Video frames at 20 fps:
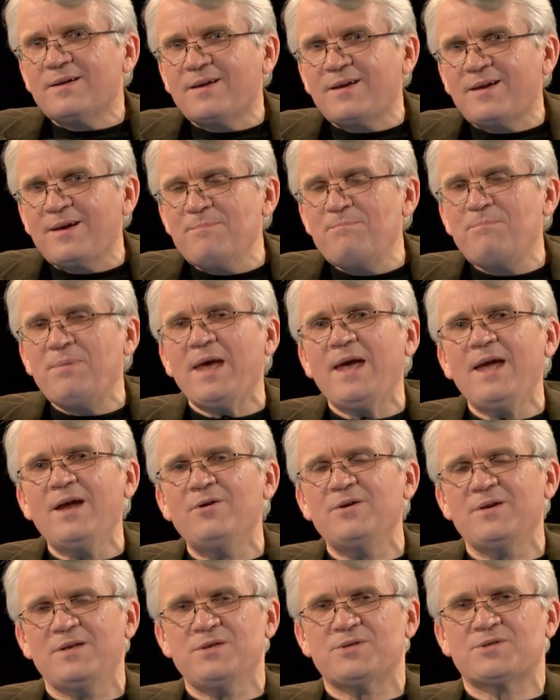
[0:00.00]

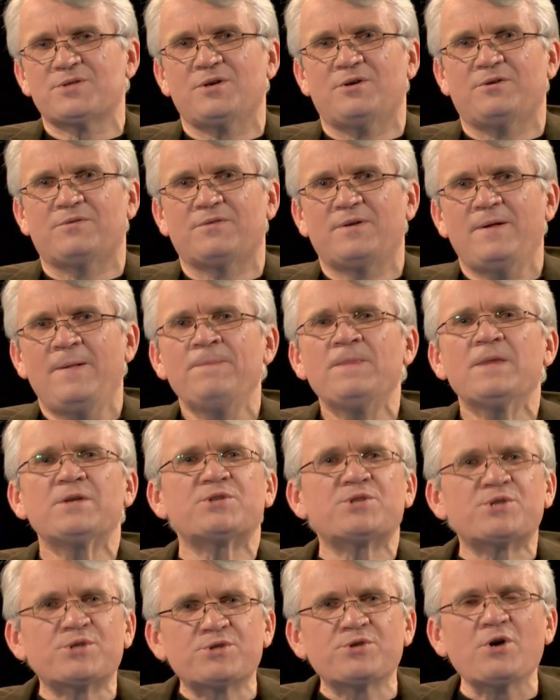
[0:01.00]
comparing yourself.
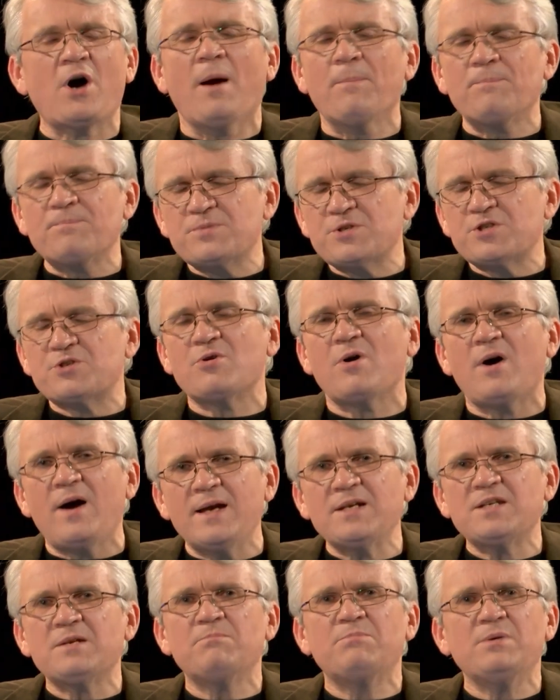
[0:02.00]
Stop
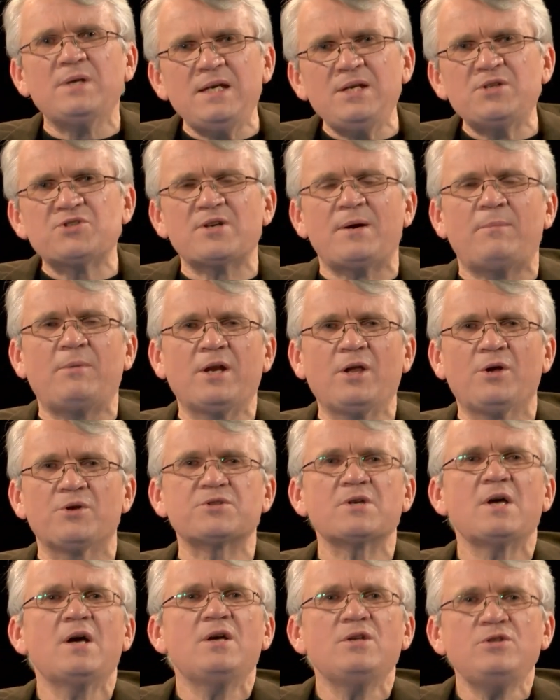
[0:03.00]
trying to be someone else.
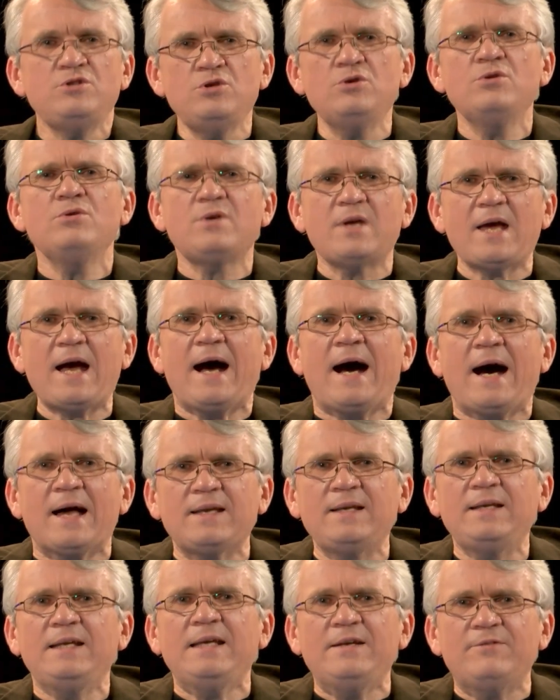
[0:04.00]
You
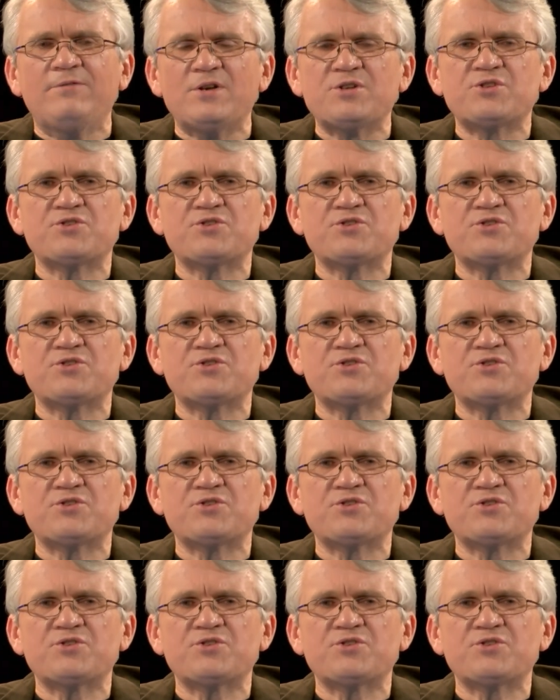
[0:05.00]
can't live a